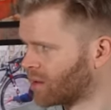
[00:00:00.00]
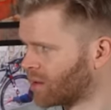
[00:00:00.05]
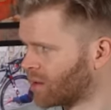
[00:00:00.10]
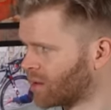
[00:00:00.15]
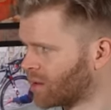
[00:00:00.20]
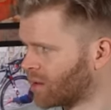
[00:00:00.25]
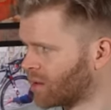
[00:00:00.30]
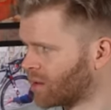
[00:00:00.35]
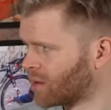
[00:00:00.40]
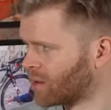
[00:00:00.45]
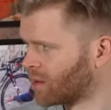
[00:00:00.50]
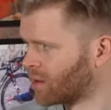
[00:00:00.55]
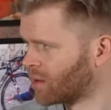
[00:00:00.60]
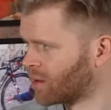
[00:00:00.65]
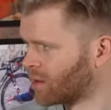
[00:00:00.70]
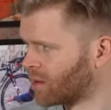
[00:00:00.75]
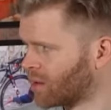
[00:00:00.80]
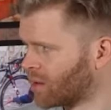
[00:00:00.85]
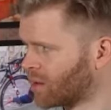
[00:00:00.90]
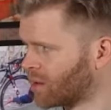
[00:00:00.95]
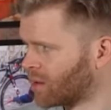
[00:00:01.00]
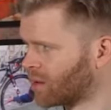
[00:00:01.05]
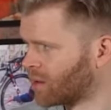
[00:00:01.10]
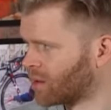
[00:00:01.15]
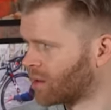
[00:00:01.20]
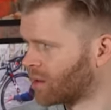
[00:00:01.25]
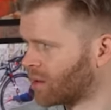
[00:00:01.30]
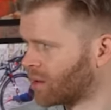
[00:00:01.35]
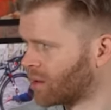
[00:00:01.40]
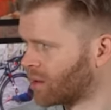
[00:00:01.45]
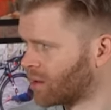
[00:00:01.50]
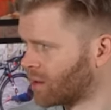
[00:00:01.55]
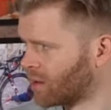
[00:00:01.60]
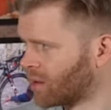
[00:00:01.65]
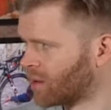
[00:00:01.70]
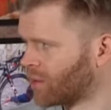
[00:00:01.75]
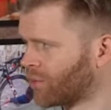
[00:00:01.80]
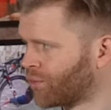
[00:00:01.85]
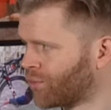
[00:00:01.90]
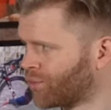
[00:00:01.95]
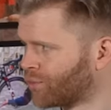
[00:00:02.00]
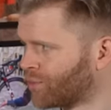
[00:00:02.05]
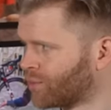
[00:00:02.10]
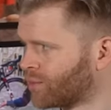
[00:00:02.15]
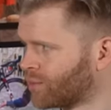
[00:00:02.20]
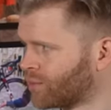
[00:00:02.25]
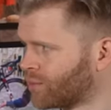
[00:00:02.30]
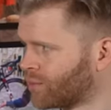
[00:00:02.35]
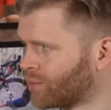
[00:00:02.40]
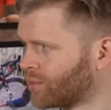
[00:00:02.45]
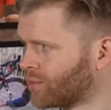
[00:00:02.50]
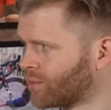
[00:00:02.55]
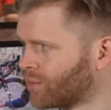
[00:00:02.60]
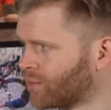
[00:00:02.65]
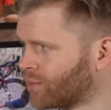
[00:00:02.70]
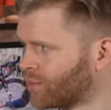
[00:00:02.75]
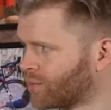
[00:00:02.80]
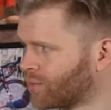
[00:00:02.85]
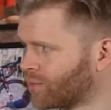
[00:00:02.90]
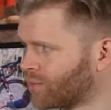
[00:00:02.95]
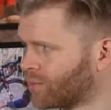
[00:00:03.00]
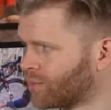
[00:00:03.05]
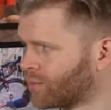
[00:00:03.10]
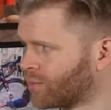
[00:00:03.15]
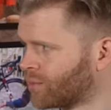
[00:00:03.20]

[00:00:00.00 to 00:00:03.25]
(not speaking)